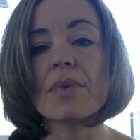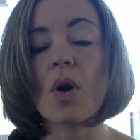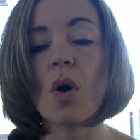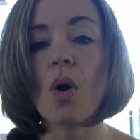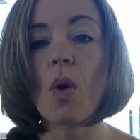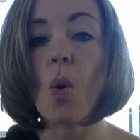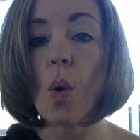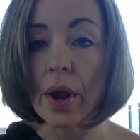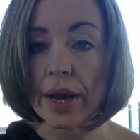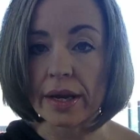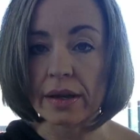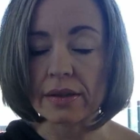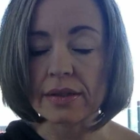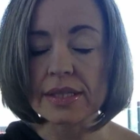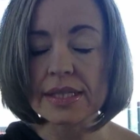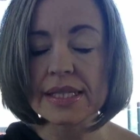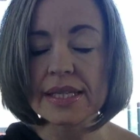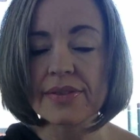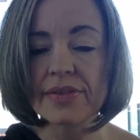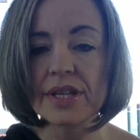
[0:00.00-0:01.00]

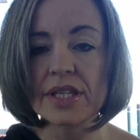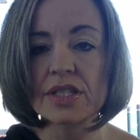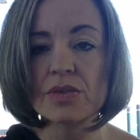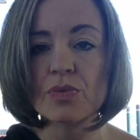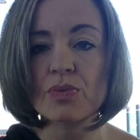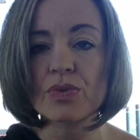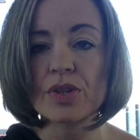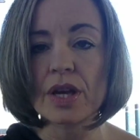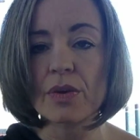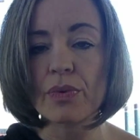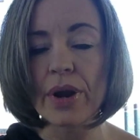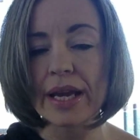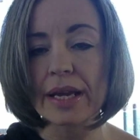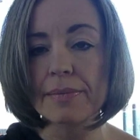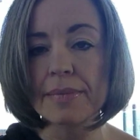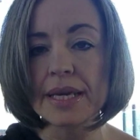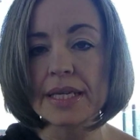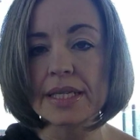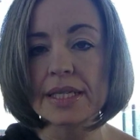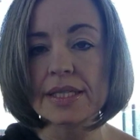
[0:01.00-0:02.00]
oils, the
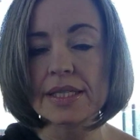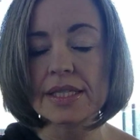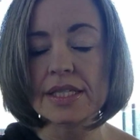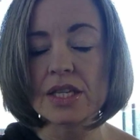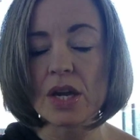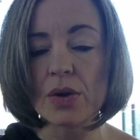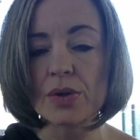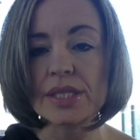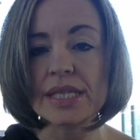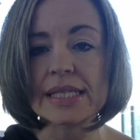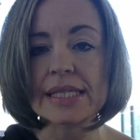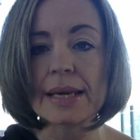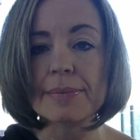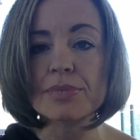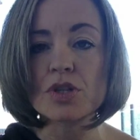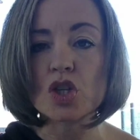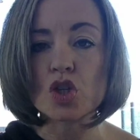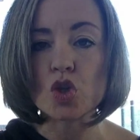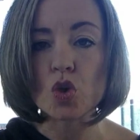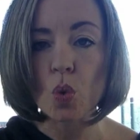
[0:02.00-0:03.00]
recommended dose is
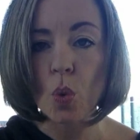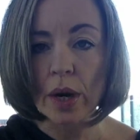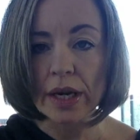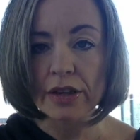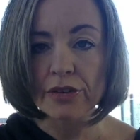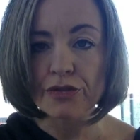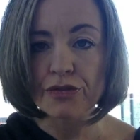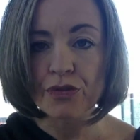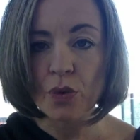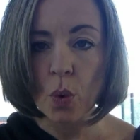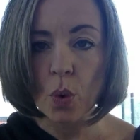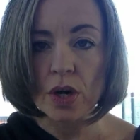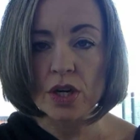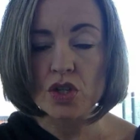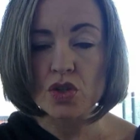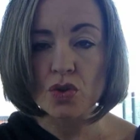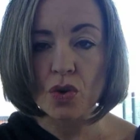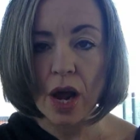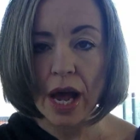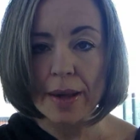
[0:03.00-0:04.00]
up to
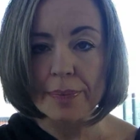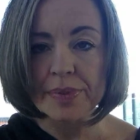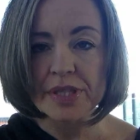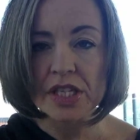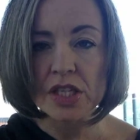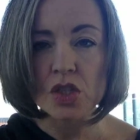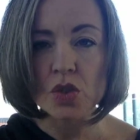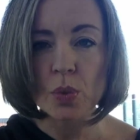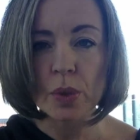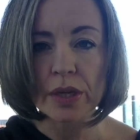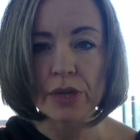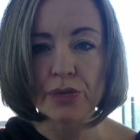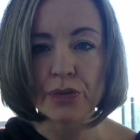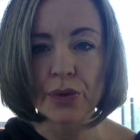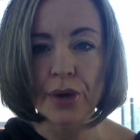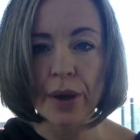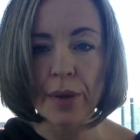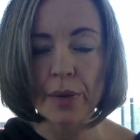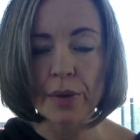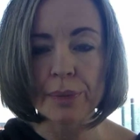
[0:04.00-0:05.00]
24 drops in a
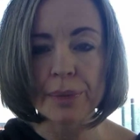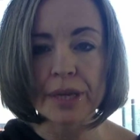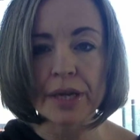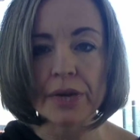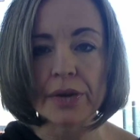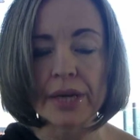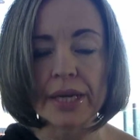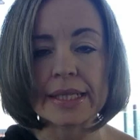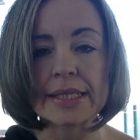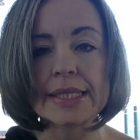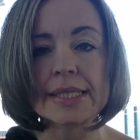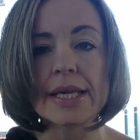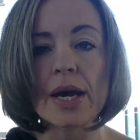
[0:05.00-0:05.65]
24-hour period.